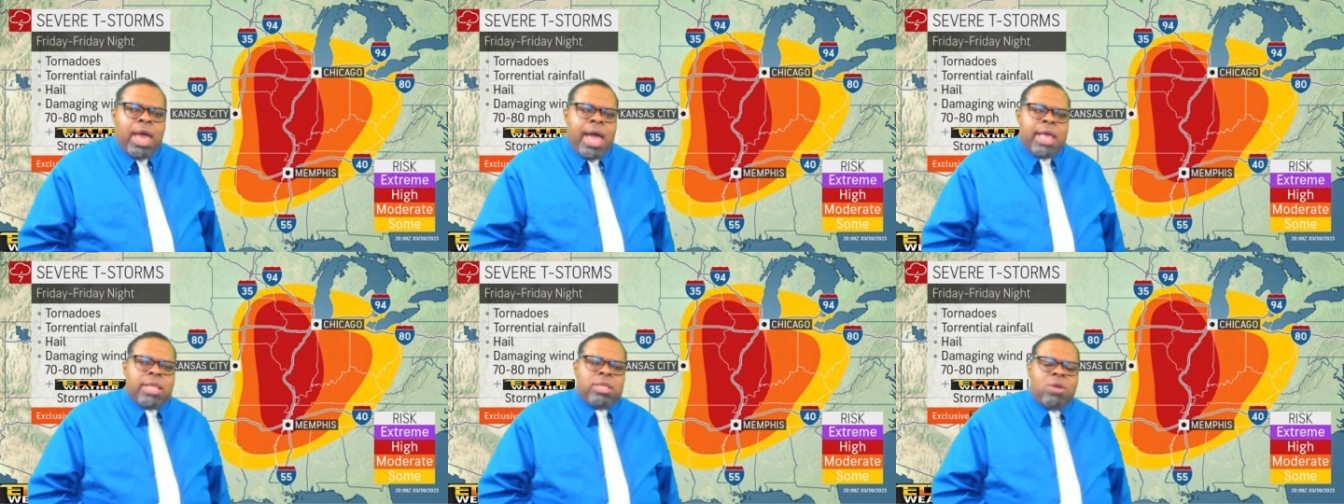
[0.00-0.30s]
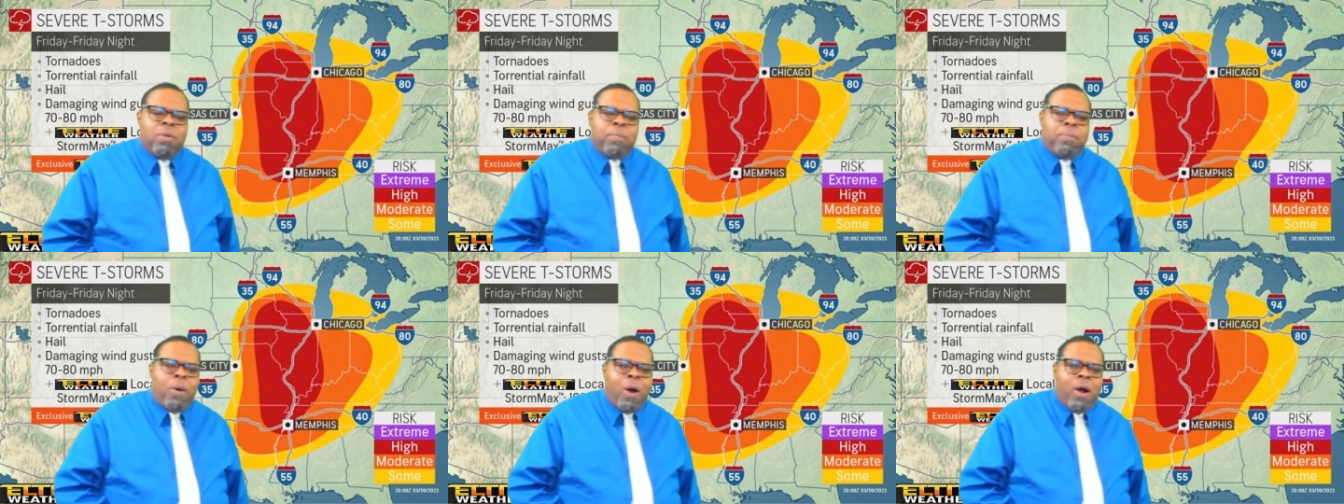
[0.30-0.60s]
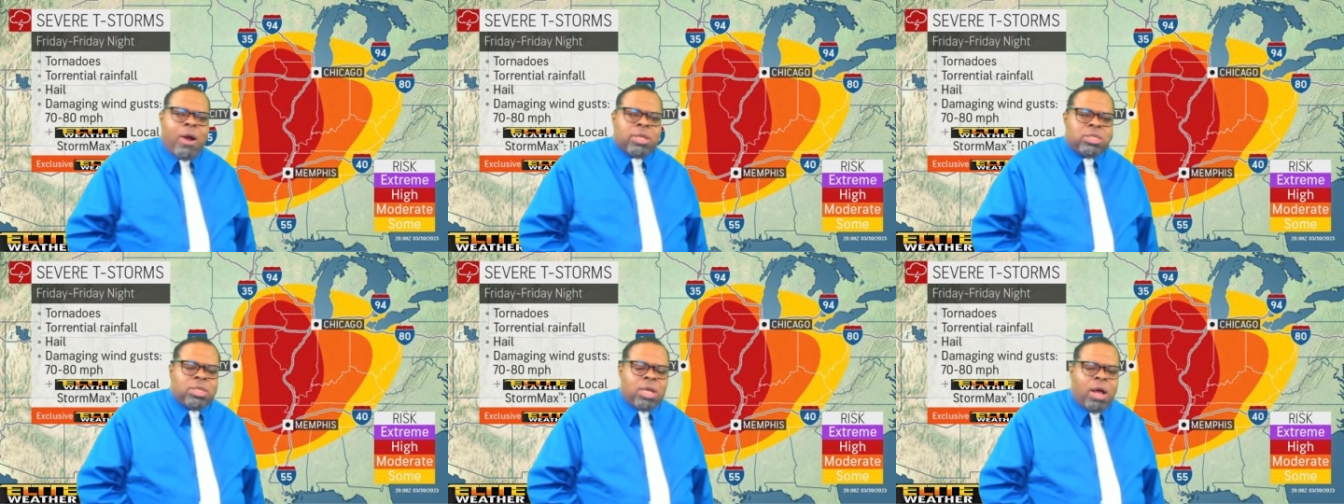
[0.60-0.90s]
and through
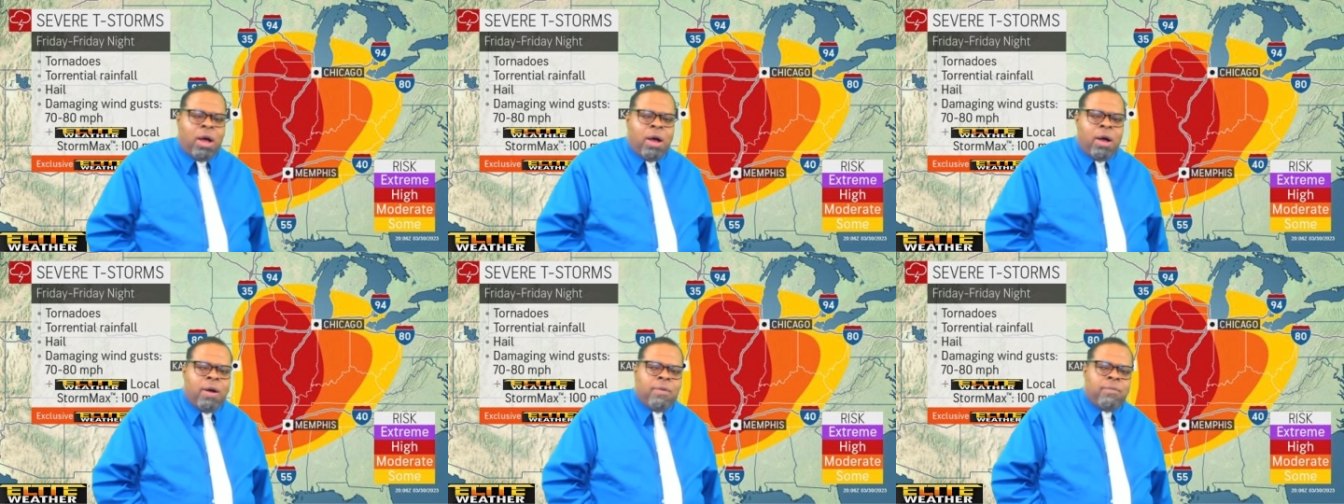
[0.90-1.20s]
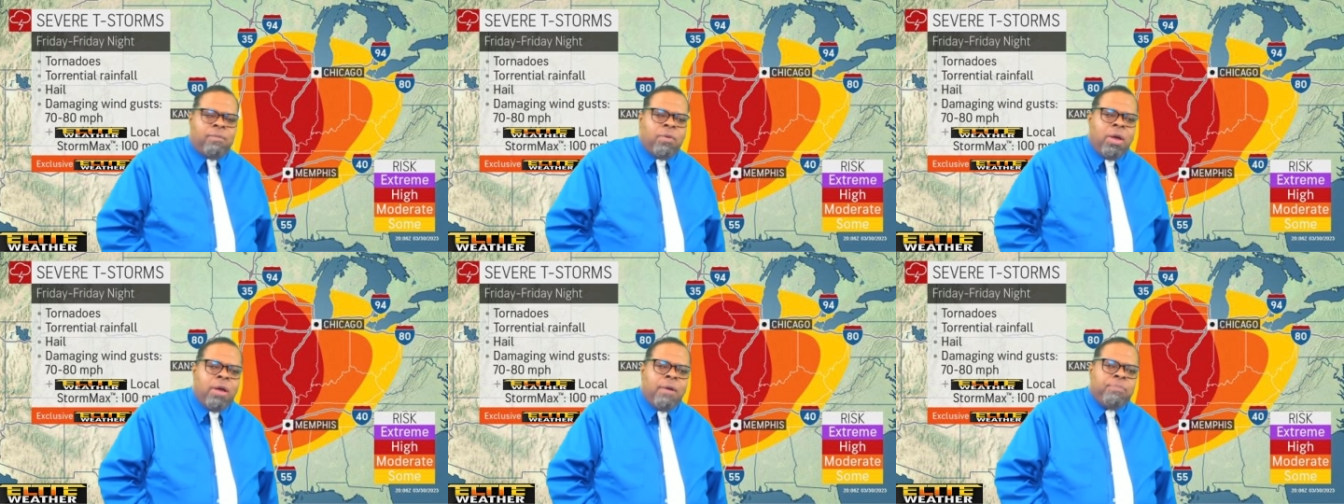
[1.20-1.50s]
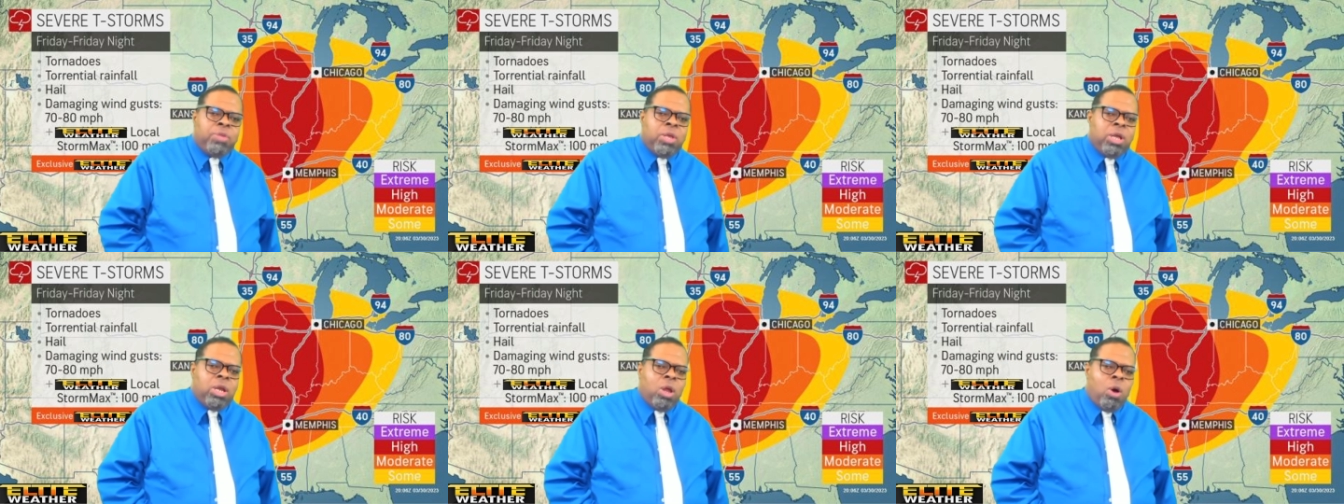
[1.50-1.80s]
parts of
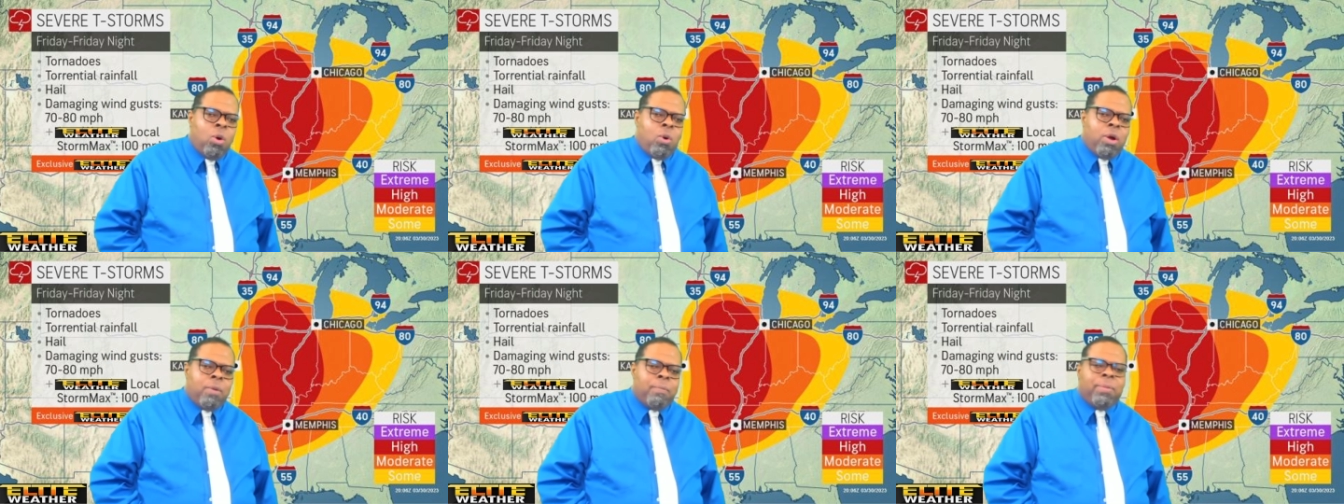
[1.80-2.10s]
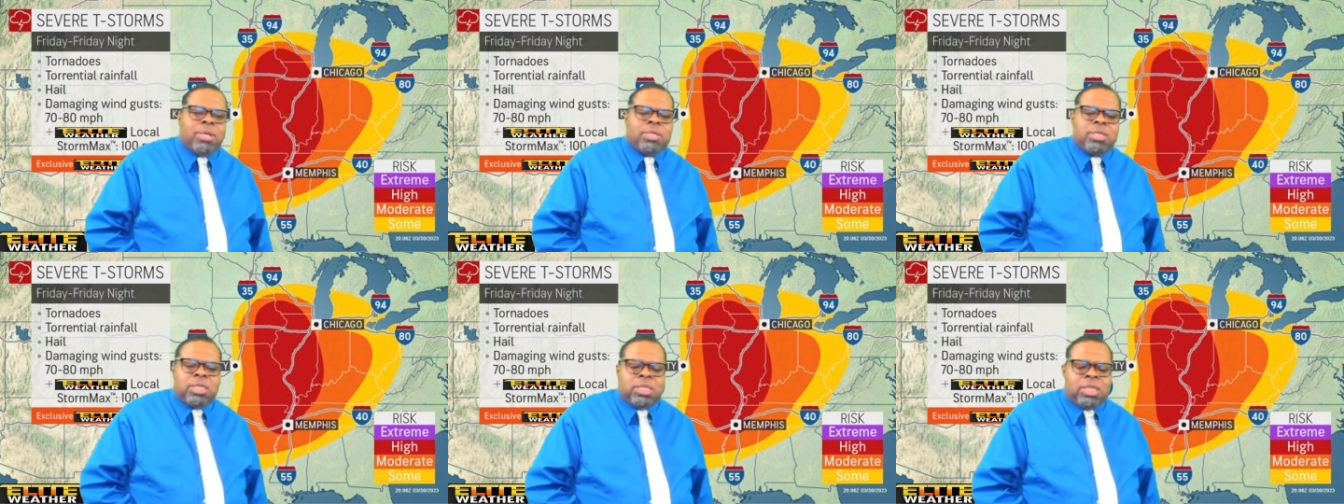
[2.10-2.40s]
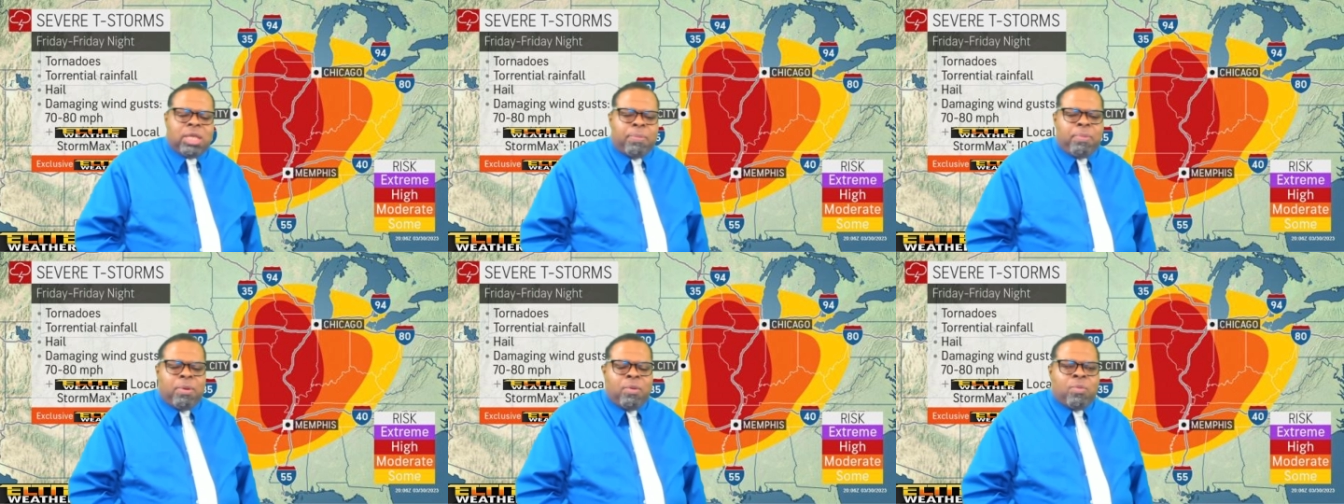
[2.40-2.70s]
the lower
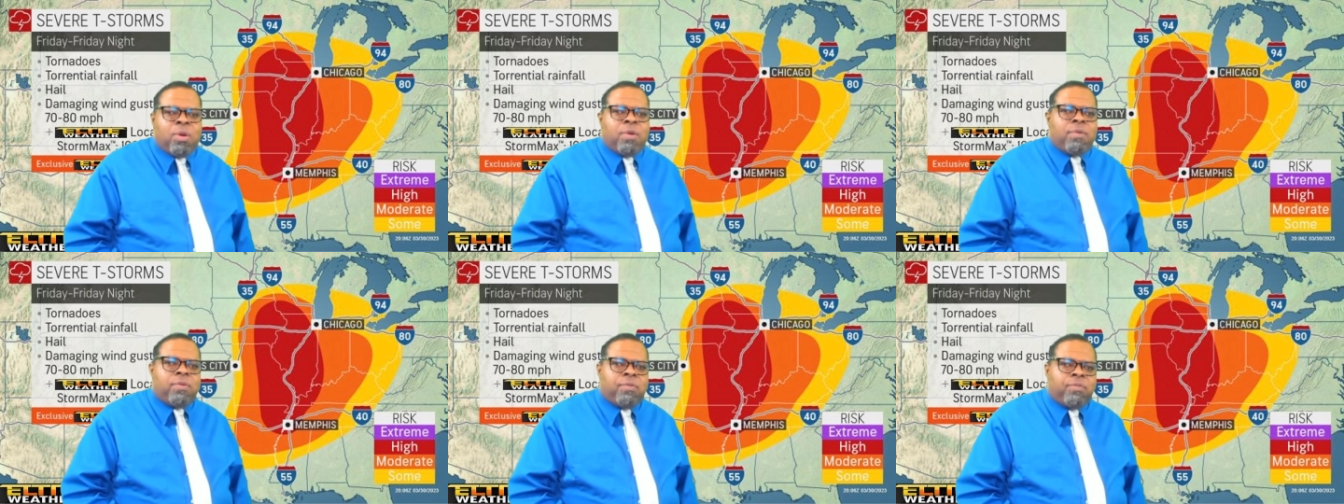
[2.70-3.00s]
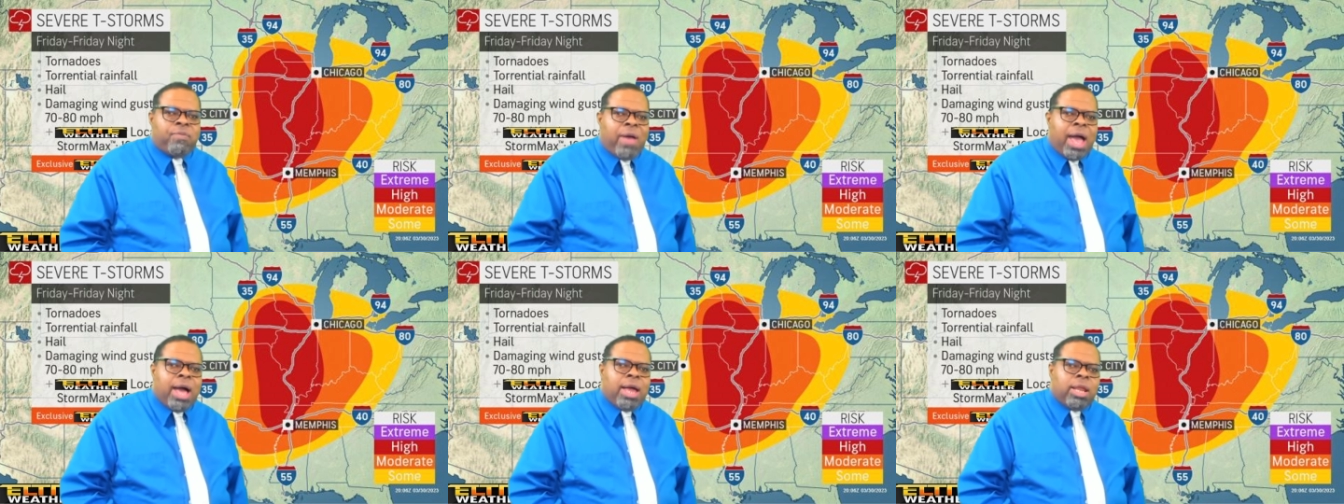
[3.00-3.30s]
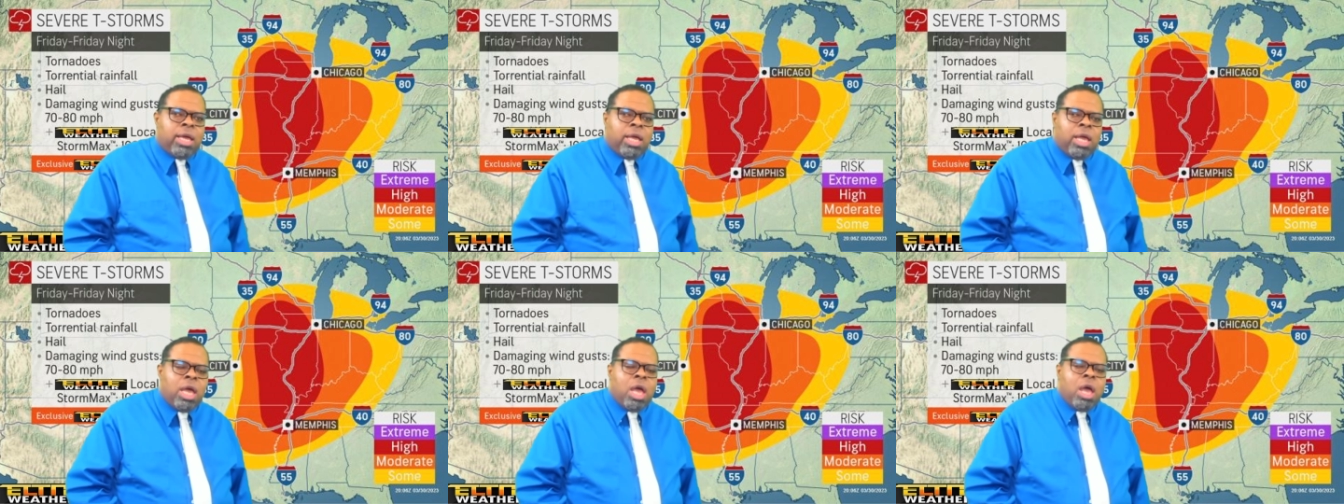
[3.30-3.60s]
Mississippi River
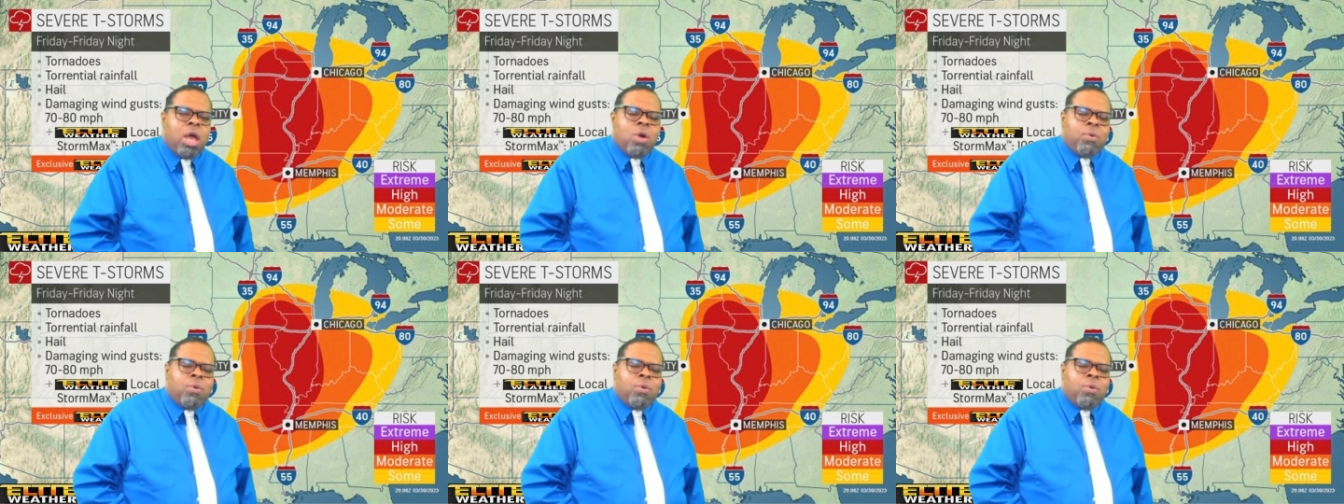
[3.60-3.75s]
Valley,